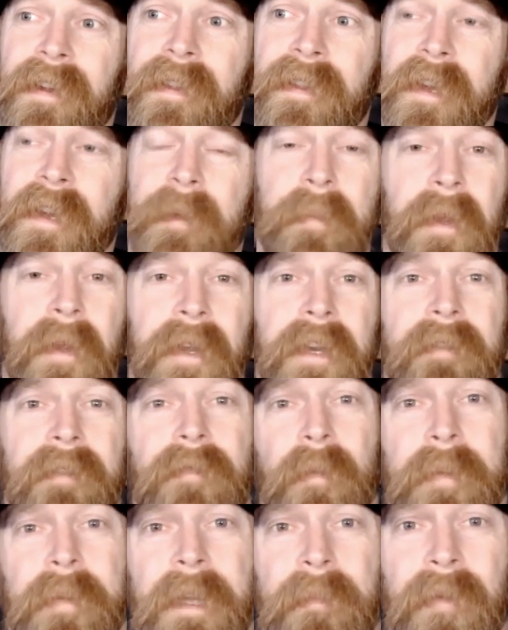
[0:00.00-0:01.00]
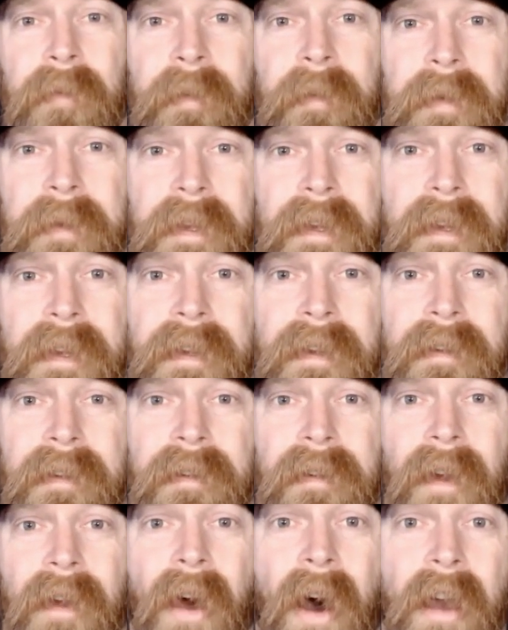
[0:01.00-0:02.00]
the ability for people to be
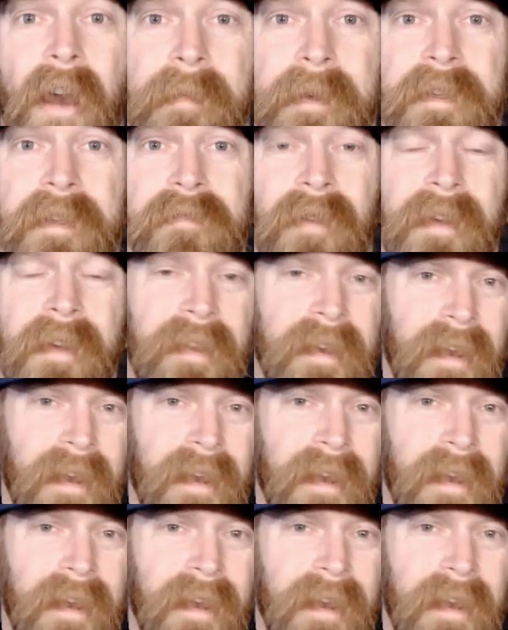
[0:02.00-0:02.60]
anonymous, right?